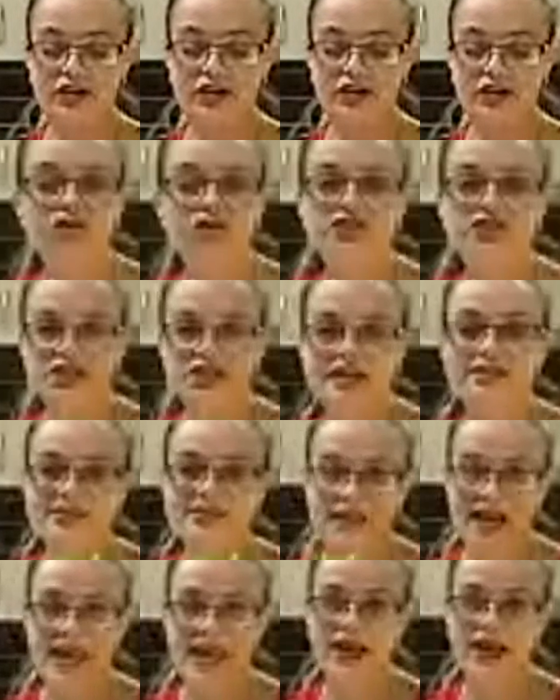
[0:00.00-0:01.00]
But they're
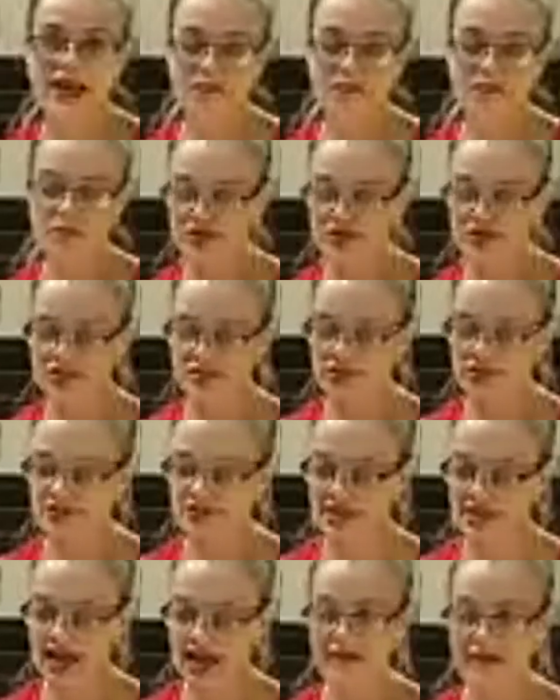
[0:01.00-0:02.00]
not just egg
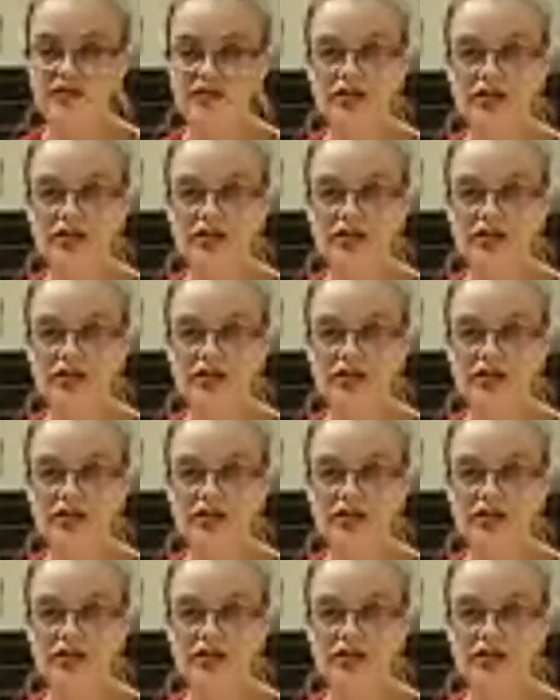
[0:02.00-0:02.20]
poachers.